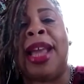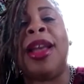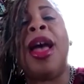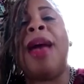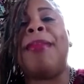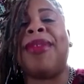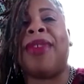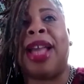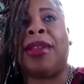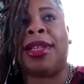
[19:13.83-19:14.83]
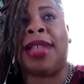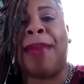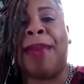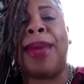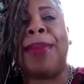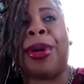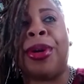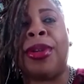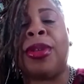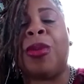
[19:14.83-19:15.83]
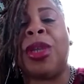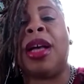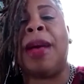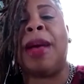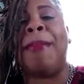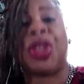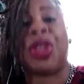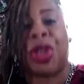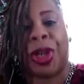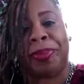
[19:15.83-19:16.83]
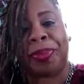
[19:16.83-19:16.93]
And my father at the time of my birth was a minister.